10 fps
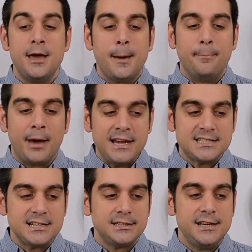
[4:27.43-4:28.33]

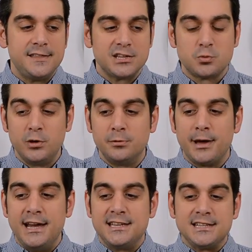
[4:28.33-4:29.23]
Basically, this
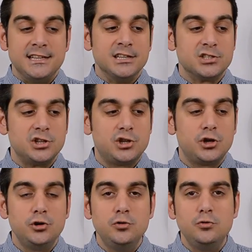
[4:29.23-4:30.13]
wheelbase is
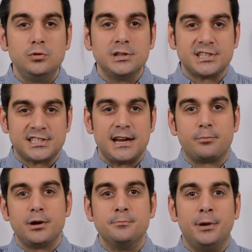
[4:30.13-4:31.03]
two
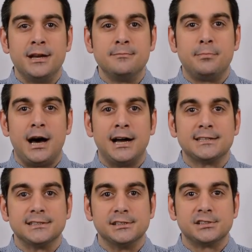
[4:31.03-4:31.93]
separate button
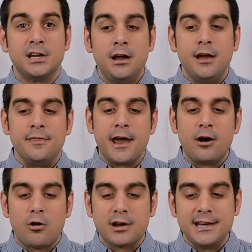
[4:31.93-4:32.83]
boxes. They
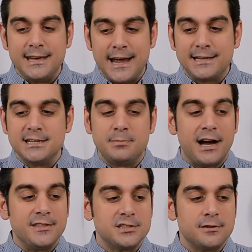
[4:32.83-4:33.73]
are connected by
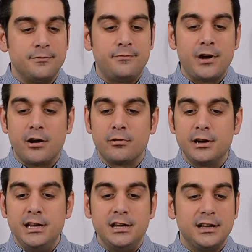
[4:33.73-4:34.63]
this
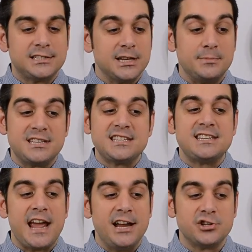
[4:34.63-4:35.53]
very
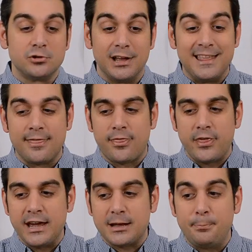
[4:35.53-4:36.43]
substantial and
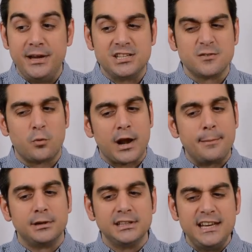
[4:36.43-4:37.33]
thick piece of what I
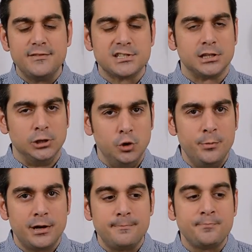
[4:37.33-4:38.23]
believe is
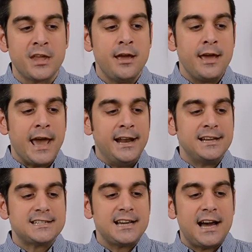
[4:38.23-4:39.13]
aluminum, and
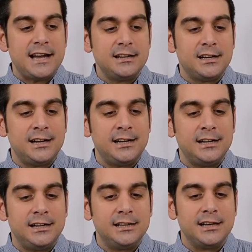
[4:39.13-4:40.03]
it's got
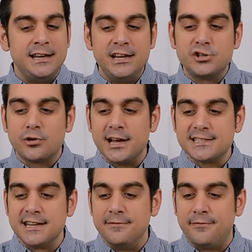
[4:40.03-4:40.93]
an
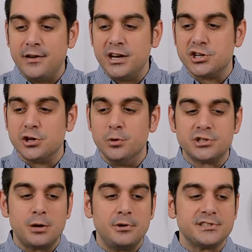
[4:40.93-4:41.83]
interesting finish to it. It's
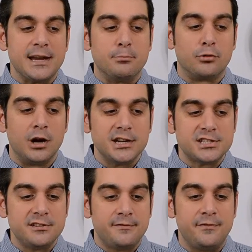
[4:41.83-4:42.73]
almost a
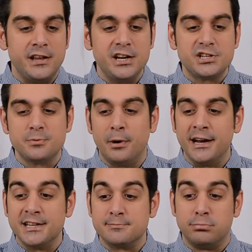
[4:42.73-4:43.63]
brushed finish, but
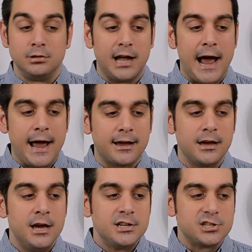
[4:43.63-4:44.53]
it's black.
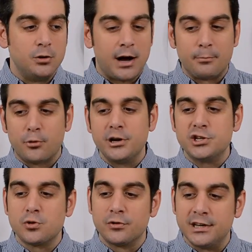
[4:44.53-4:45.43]
So I'm pretty
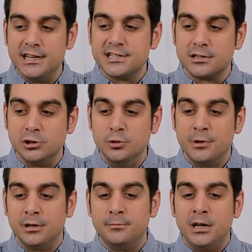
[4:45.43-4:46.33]
sure that it is
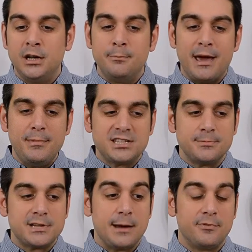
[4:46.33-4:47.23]
aluminum, maybe
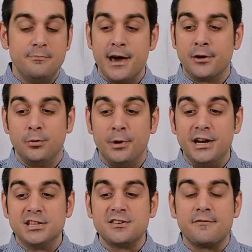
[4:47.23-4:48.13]
some type of metal, but
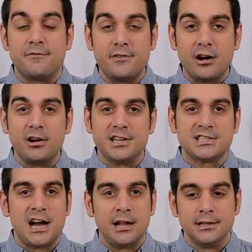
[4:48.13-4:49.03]
it's very
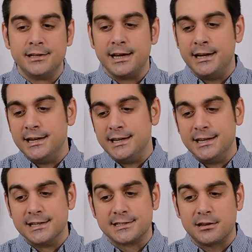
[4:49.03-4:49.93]
solid, and it
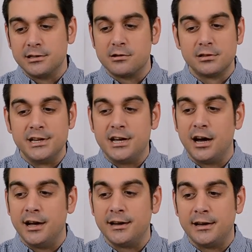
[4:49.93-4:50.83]
is clearly
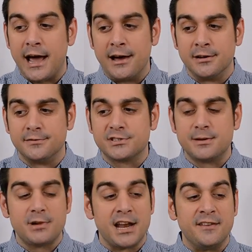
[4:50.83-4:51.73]
cut out of
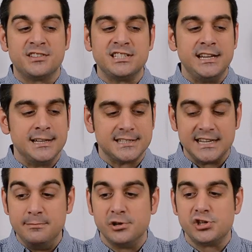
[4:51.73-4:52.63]
some kind of
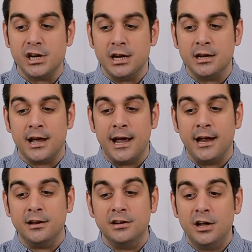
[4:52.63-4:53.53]
CNC machine, and